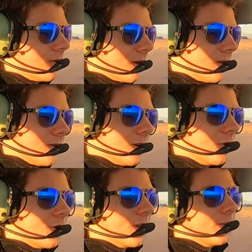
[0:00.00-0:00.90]
well,
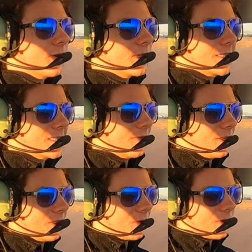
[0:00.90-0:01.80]
according to the book is
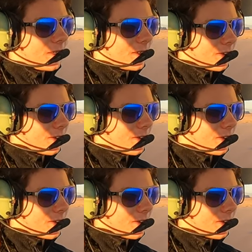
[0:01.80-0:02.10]
73.